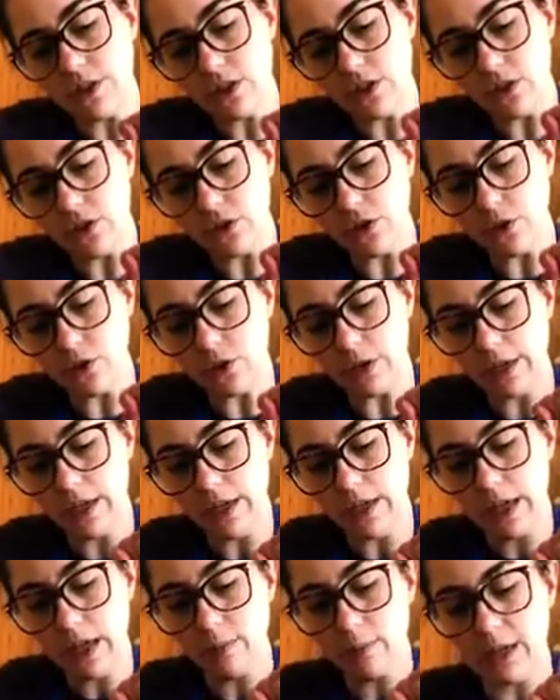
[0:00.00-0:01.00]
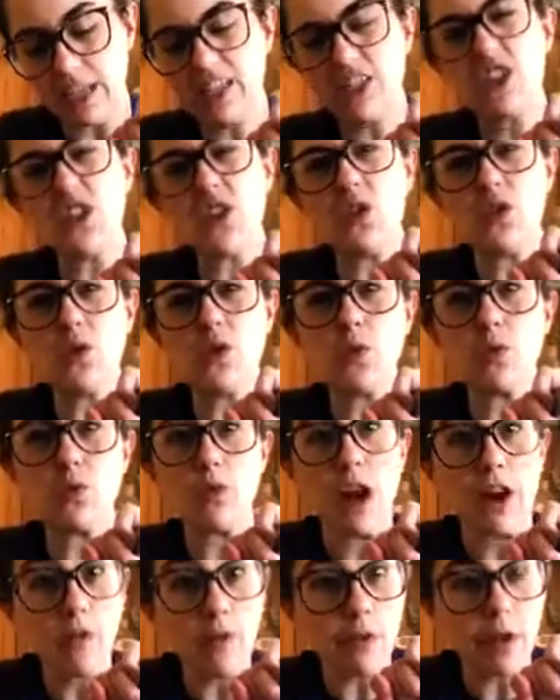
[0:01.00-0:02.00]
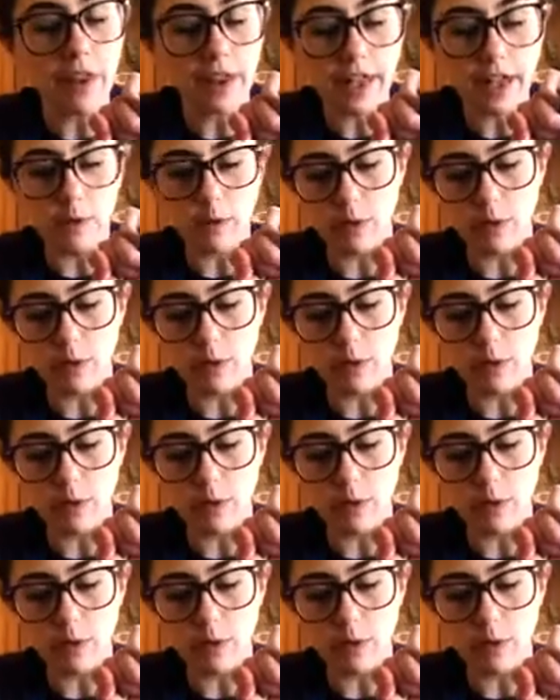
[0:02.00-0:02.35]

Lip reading: to be too rough with it.